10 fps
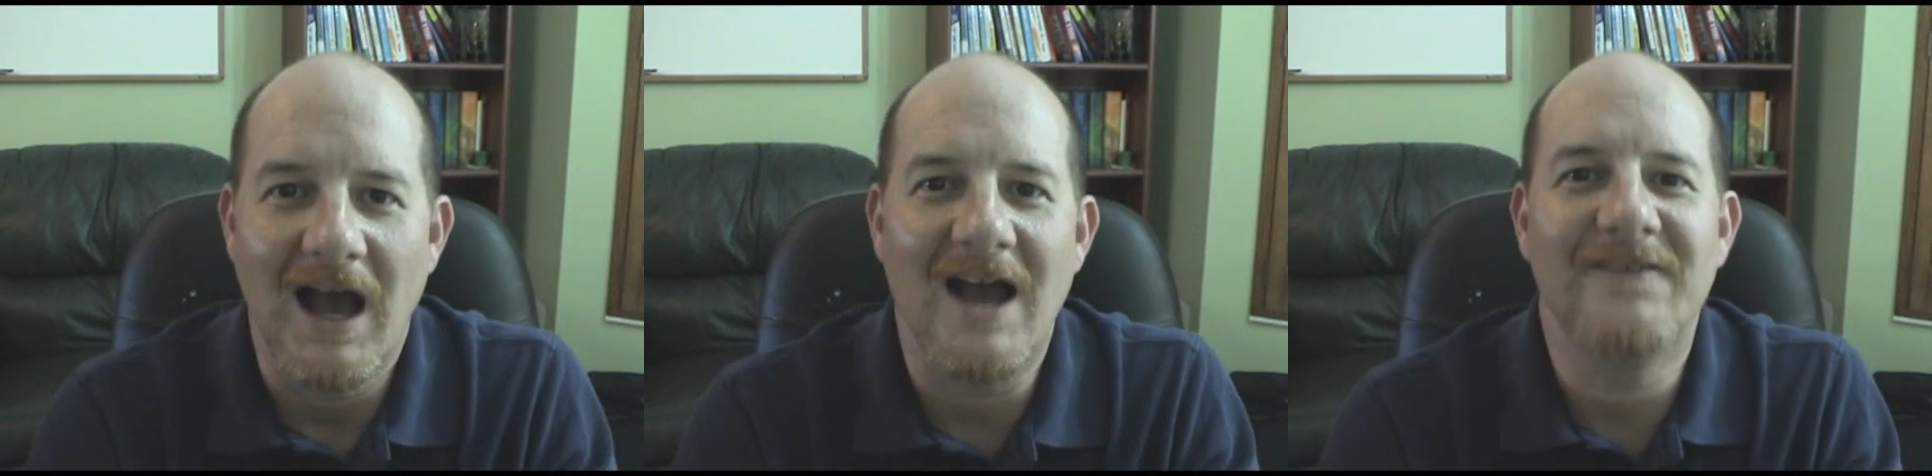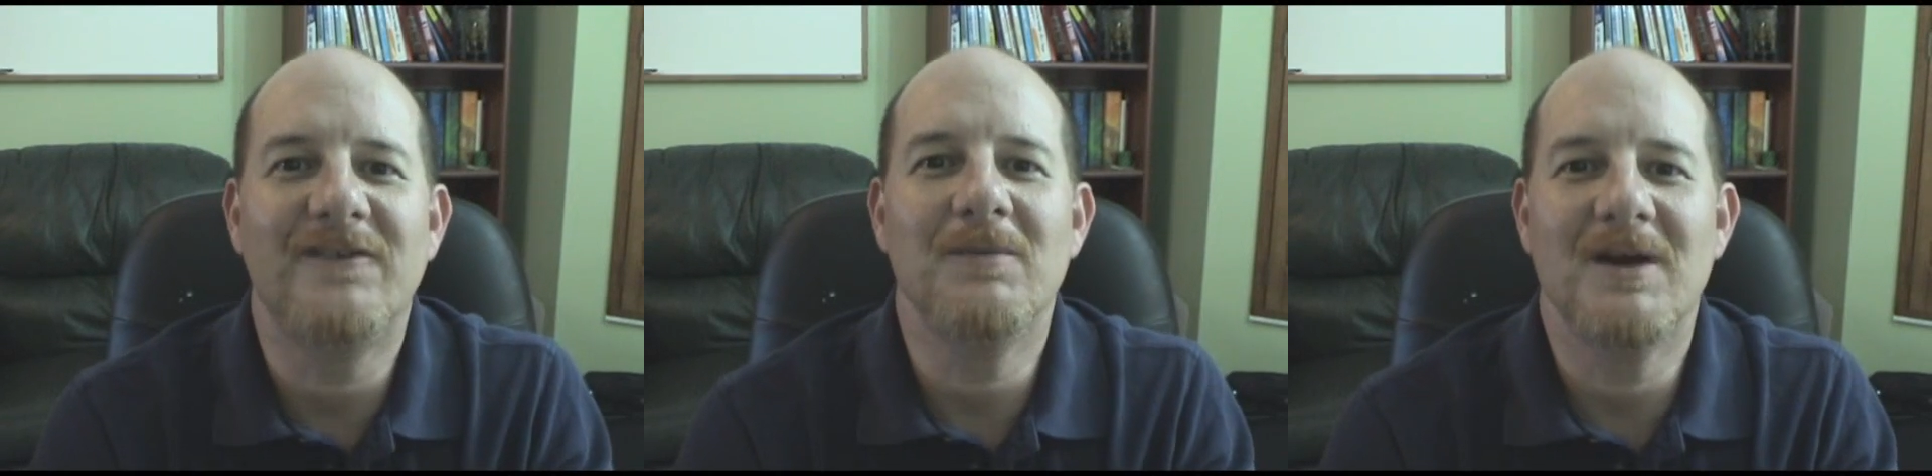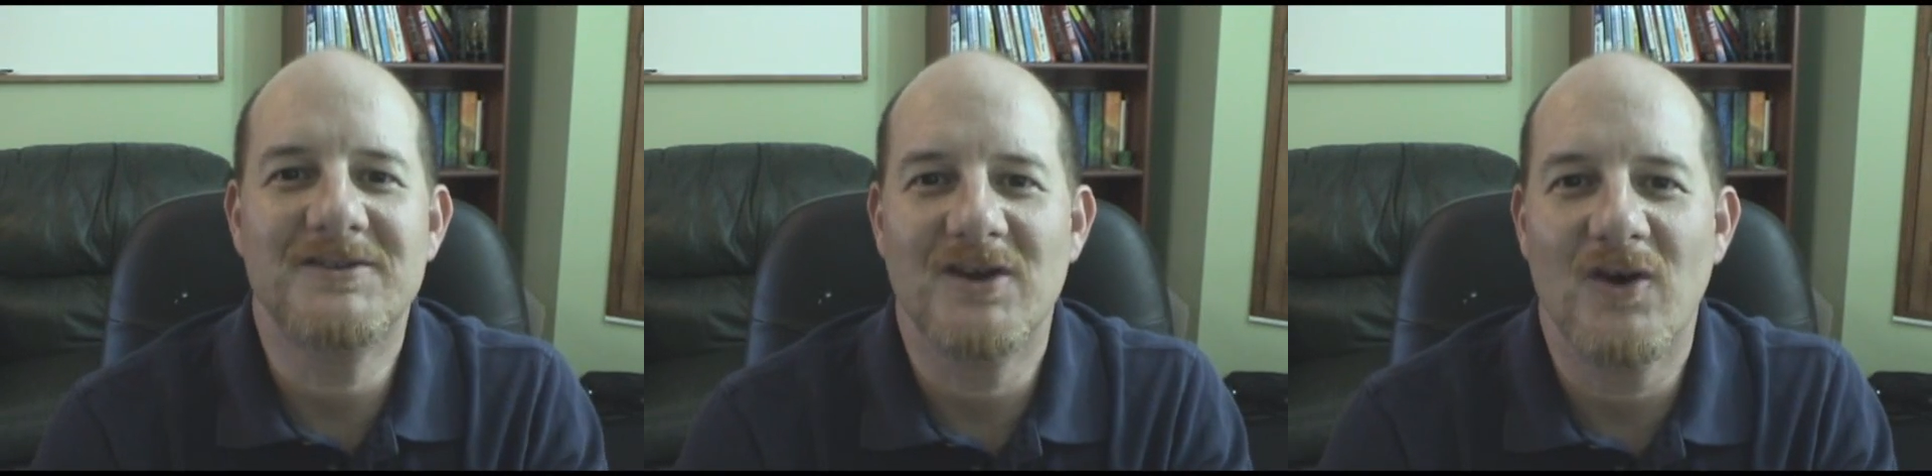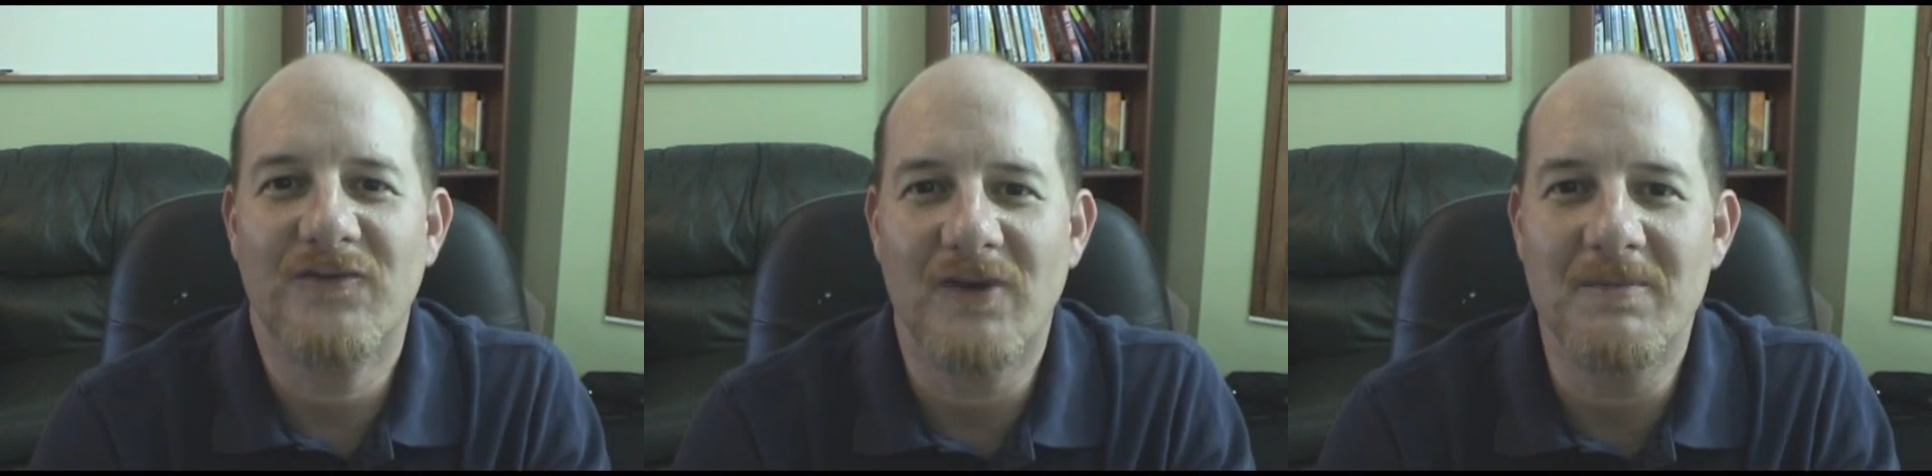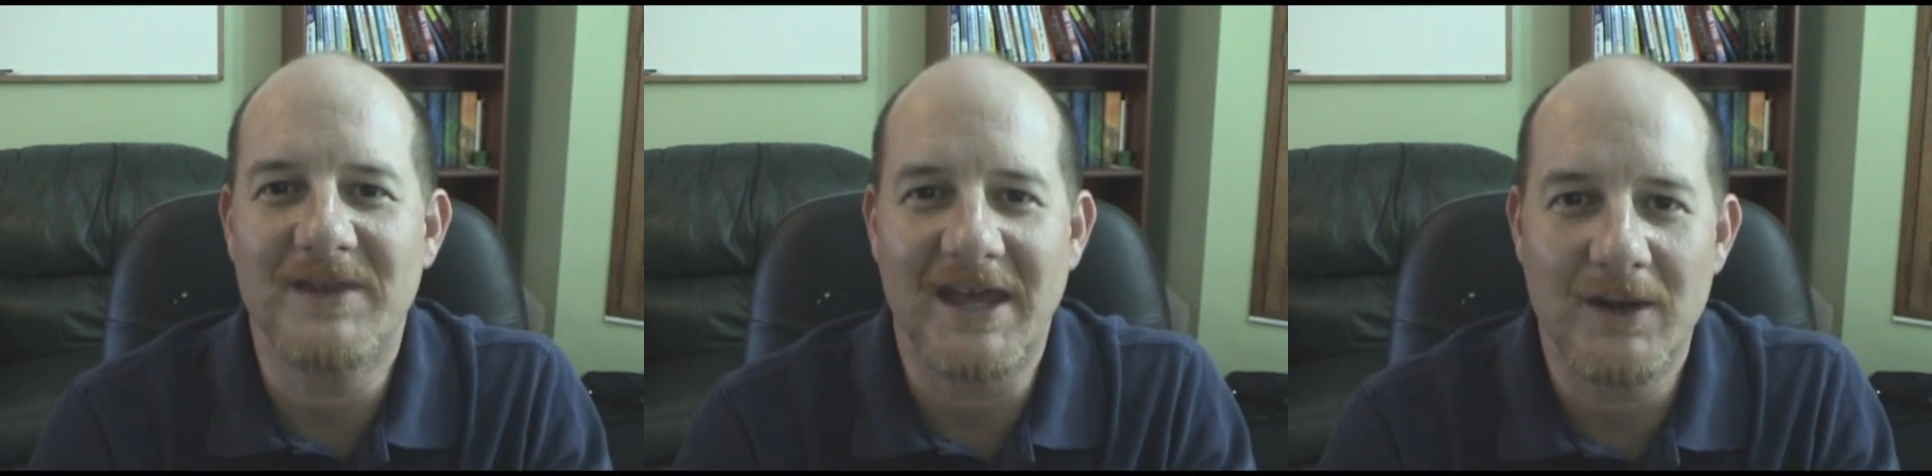Hi, Phil Montero
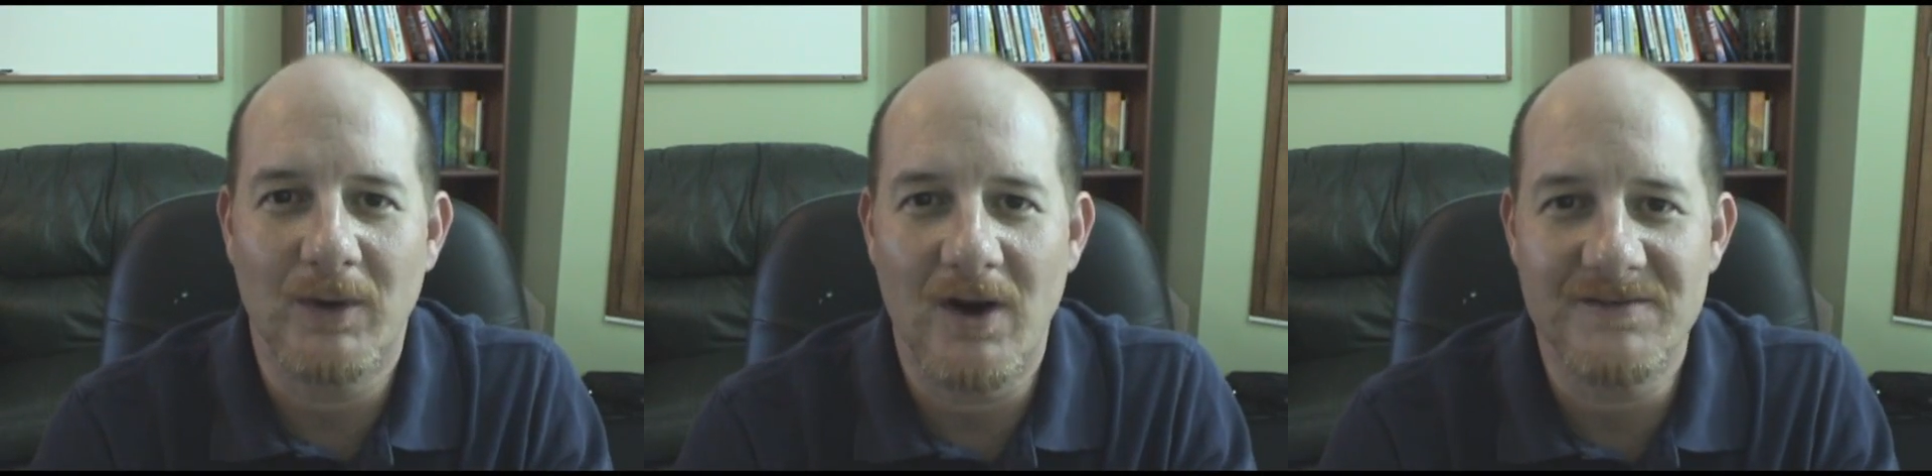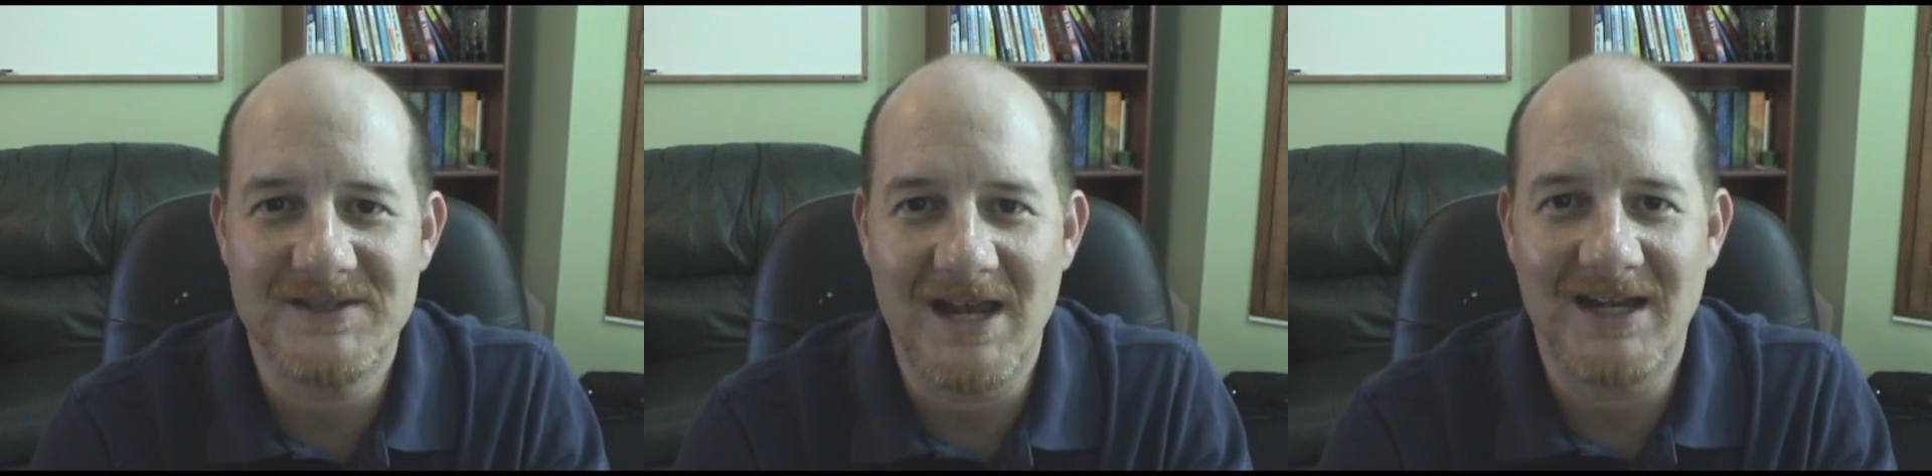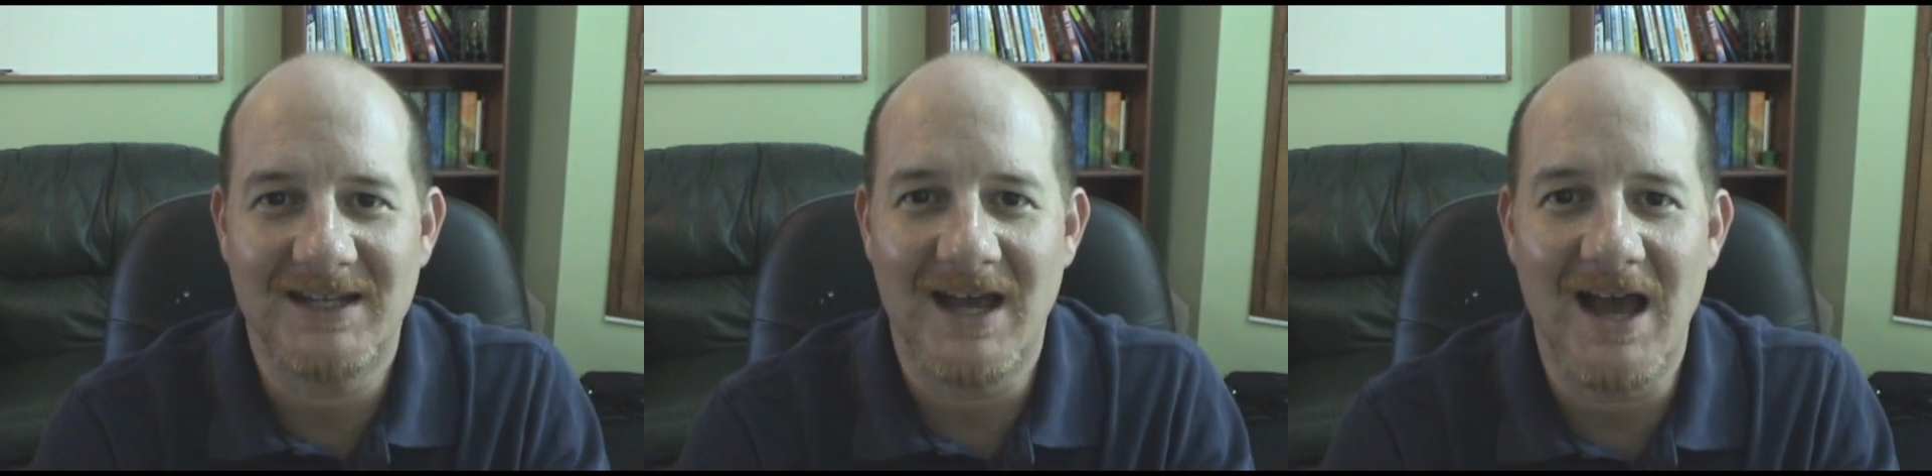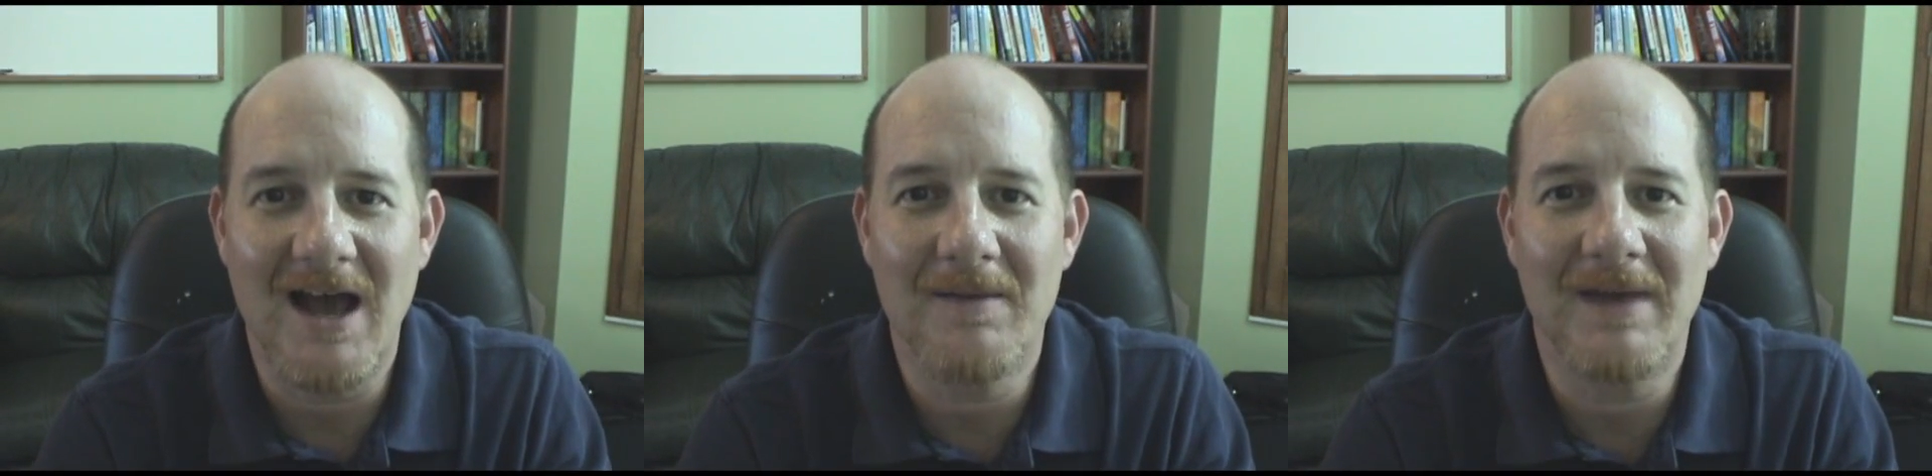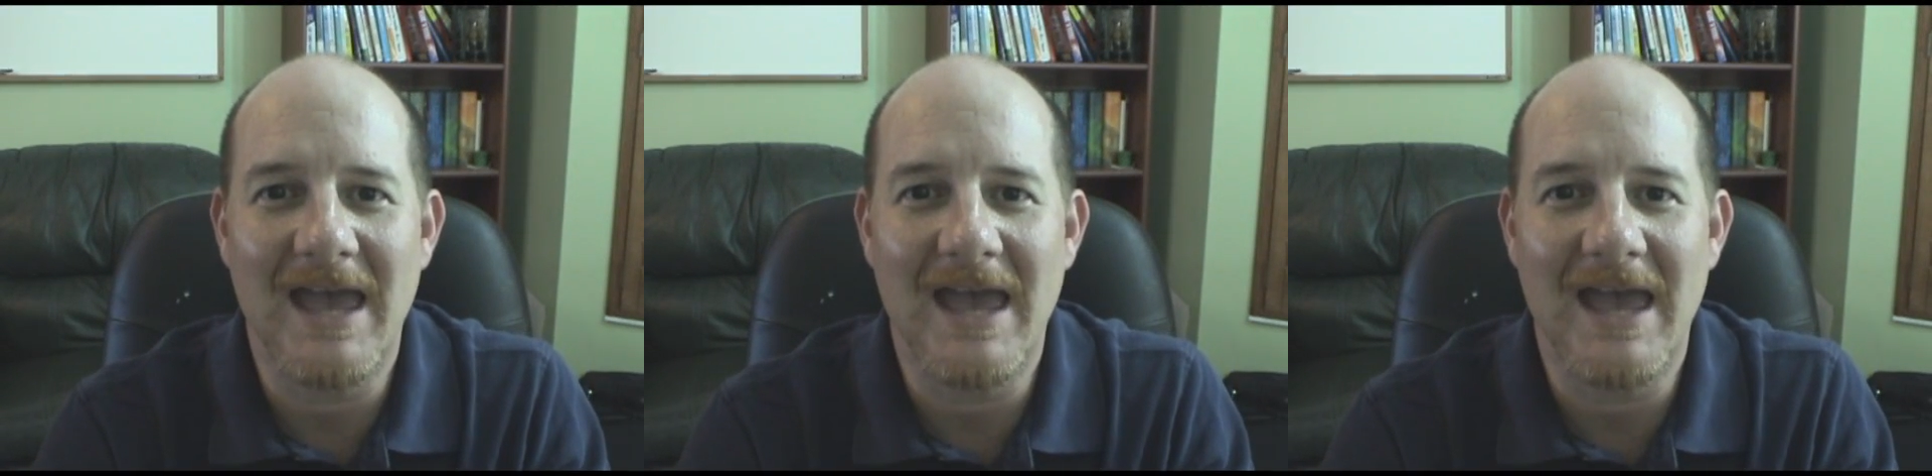from theanywhereoffice.com,